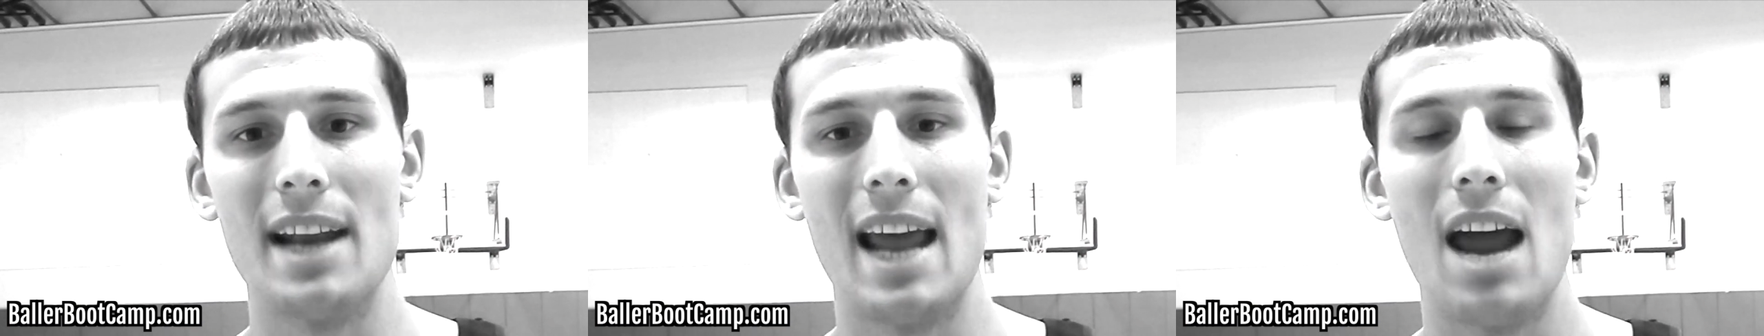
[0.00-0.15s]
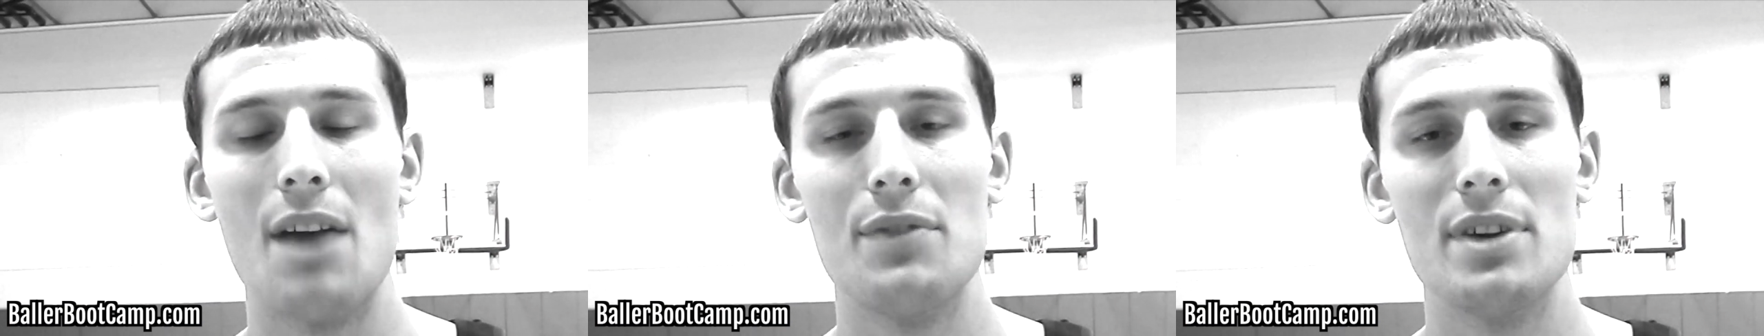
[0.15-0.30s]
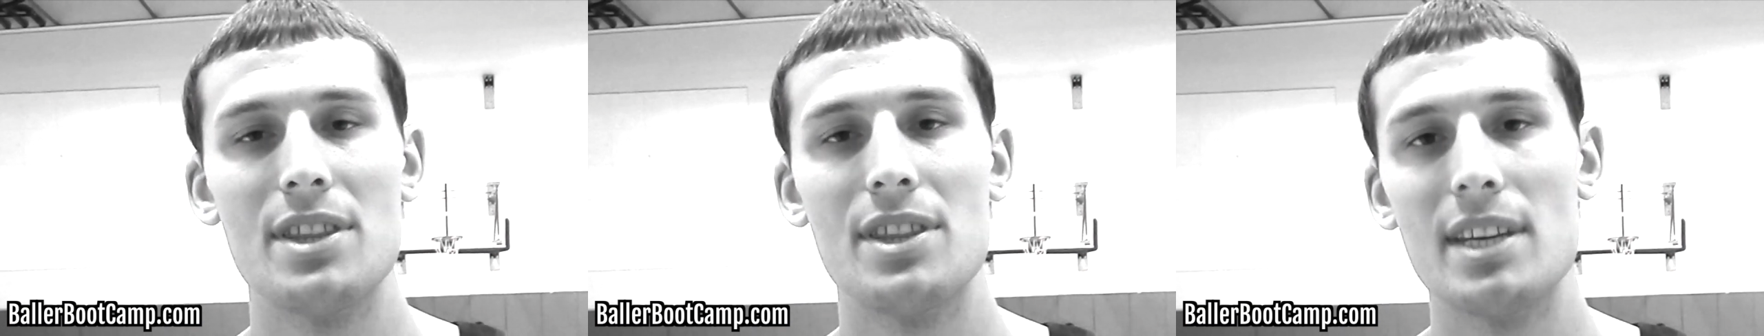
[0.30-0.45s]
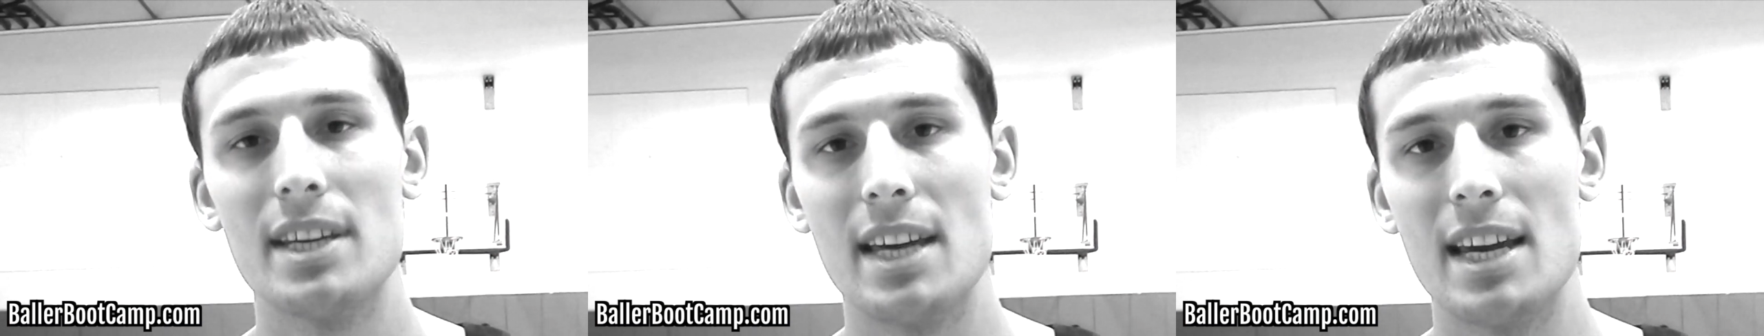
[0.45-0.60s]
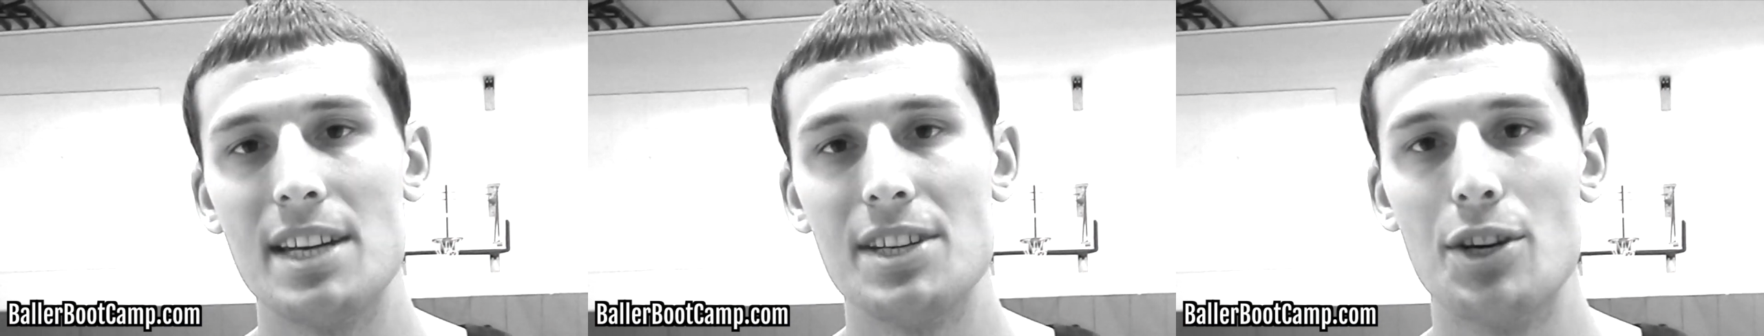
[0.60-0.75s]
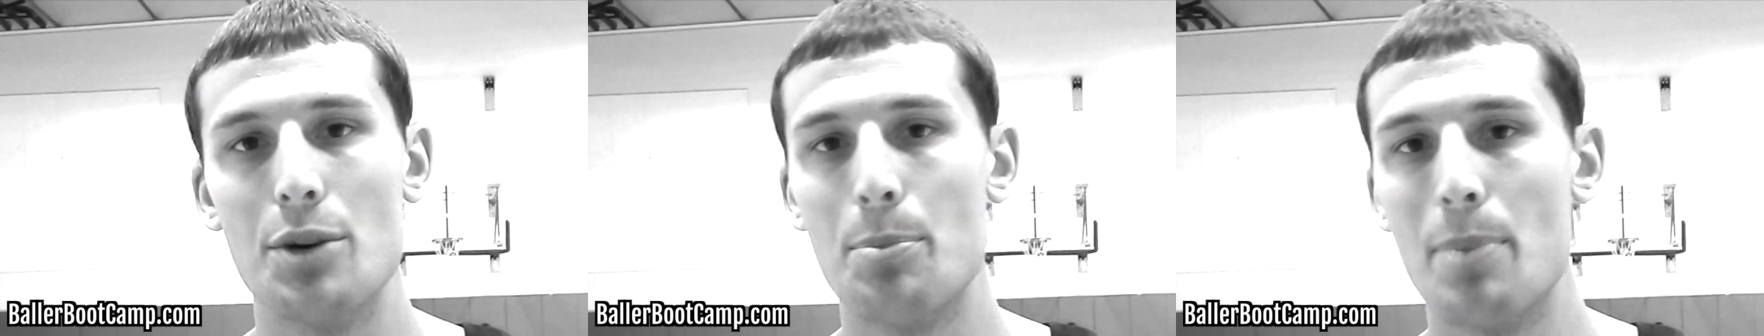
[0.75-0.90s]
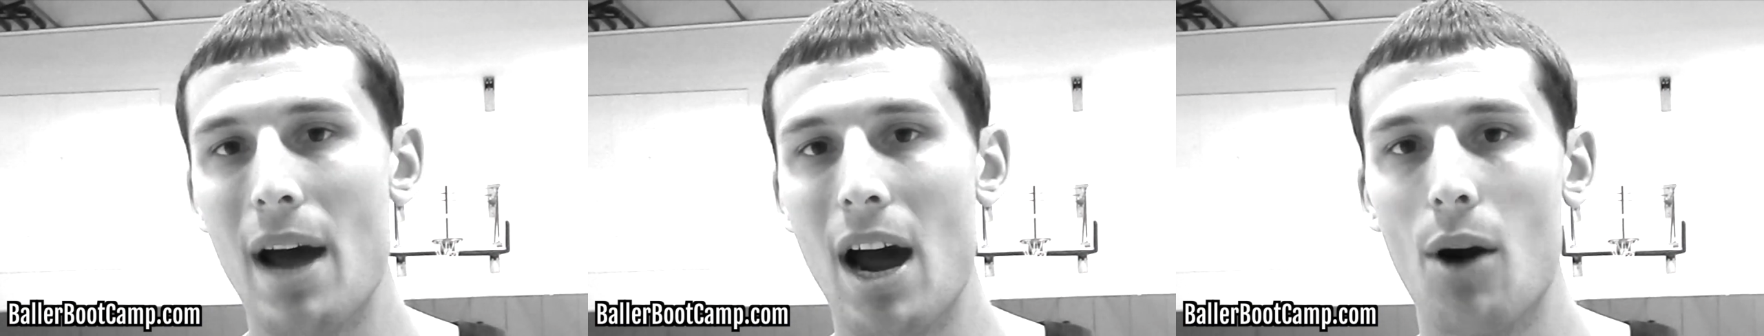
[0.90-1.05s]
everything in
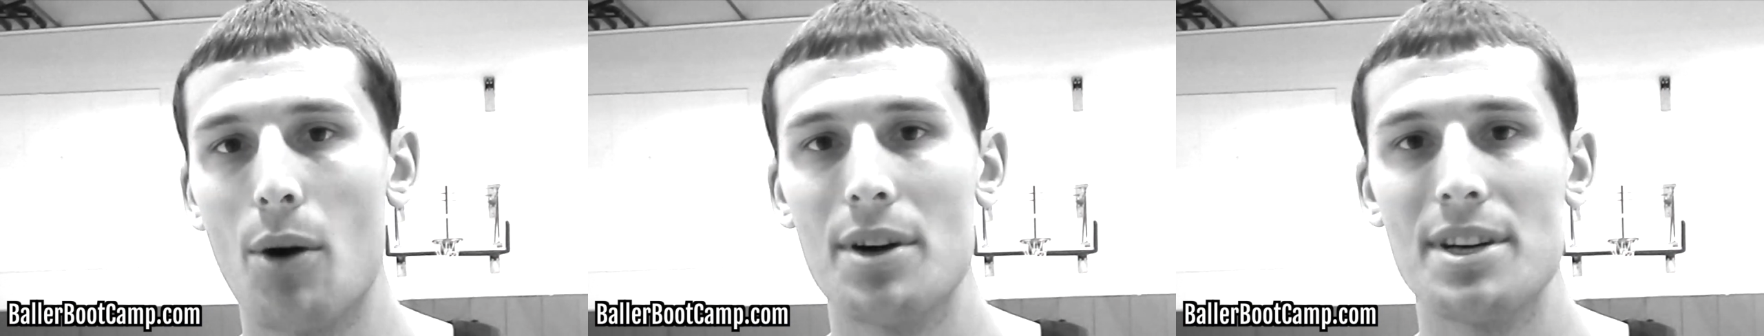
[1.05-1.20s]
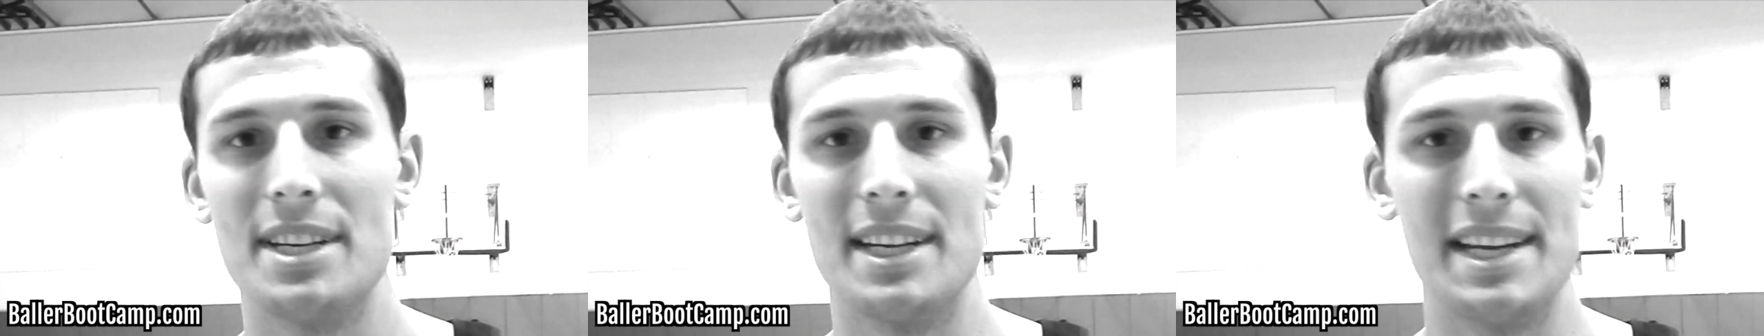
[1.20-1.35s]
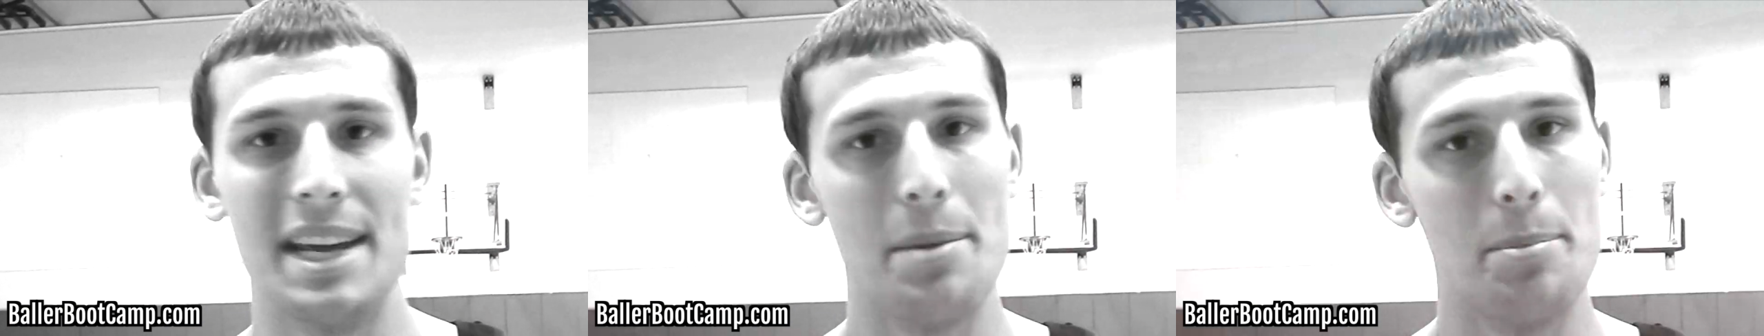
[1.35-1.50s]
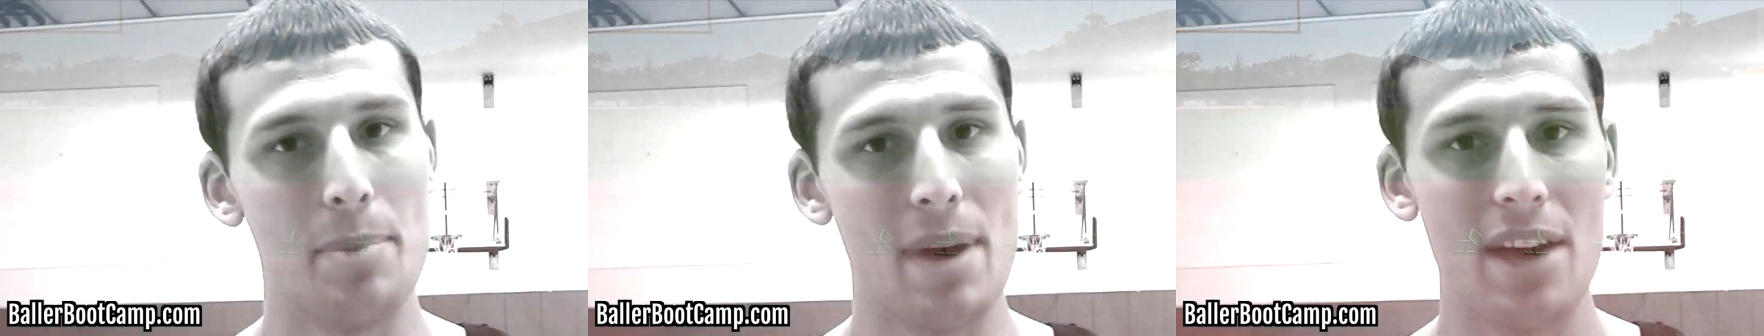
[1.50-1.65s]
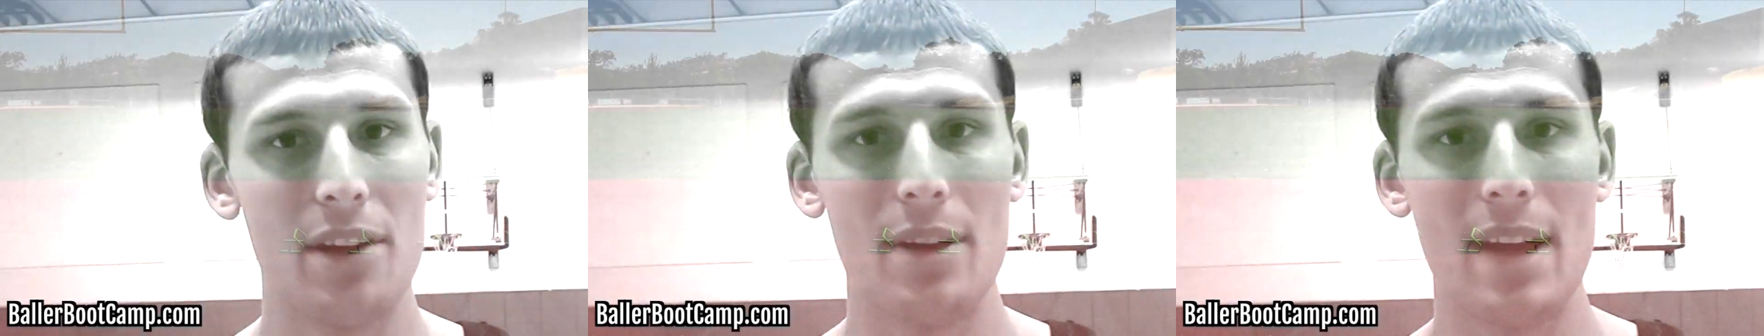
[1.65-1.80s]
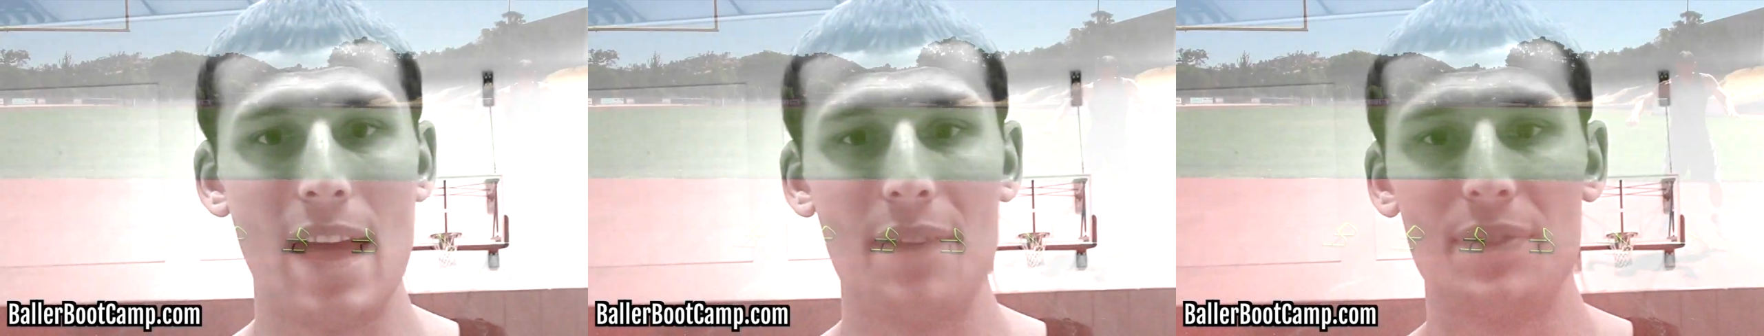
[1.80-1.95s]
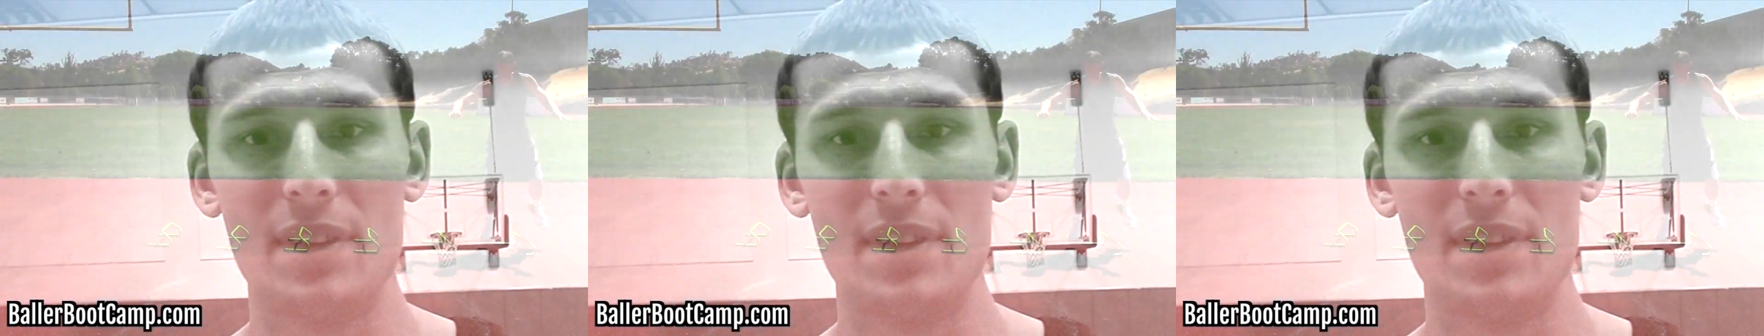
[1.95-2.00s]
your power to get better at